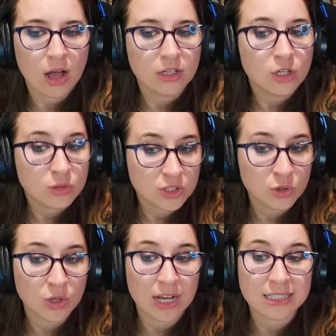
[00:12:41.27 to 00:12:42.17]
No
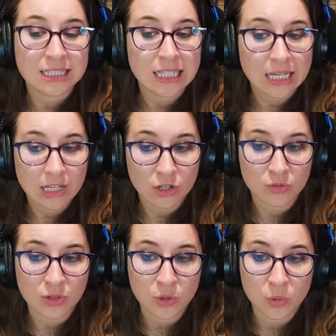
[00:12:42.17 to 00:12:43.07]
sooner has D
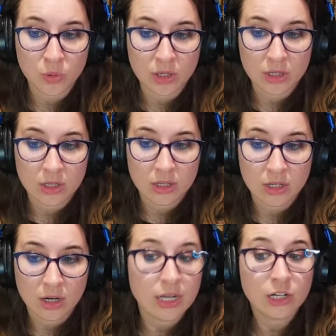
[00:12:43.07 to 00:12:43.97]
interviewed
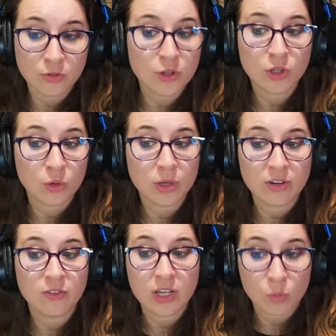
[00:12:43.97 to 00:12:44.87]
the
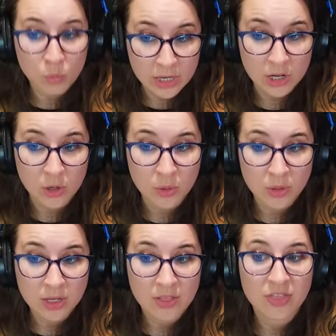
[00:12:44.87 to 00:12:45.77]
grieving
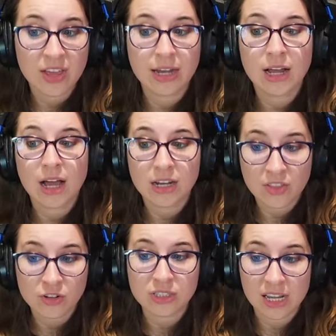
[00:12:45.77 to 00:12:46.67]
widow than
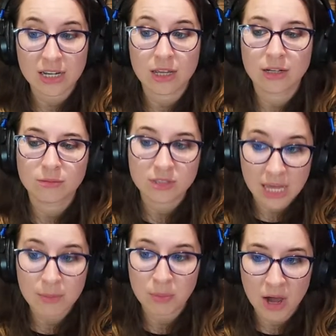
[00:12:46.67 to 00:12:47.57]
another
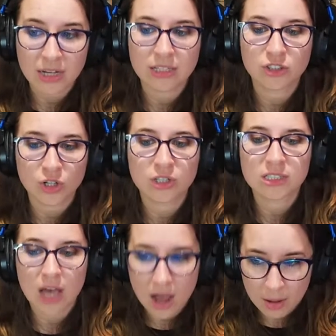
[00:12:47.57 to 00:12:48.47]
dead body
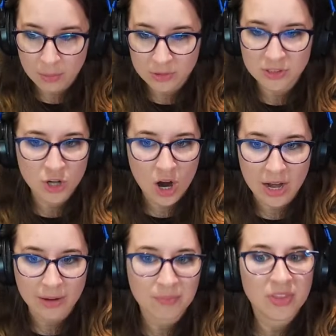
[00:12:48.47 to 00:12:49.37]
turns up.
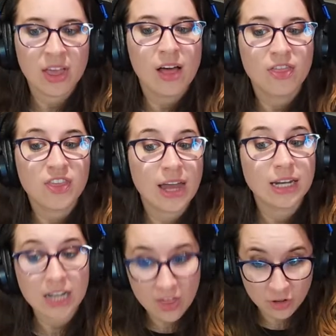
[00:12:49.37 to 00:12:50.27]
Then
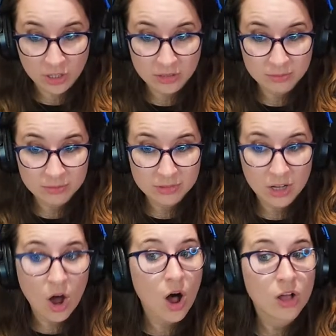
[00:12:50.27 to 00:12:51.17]
another,
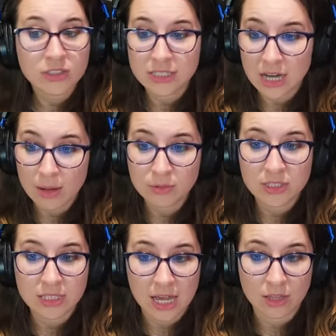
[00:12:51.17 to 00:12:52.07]
all stabbed
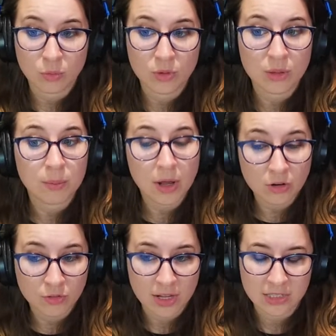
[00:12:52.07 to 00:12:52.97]
to death with a
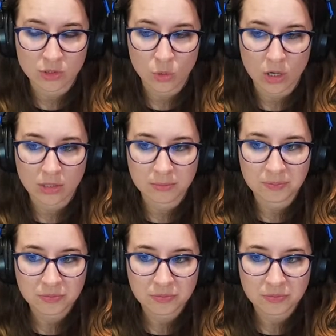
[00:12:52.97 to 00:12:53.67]
butterfly sword.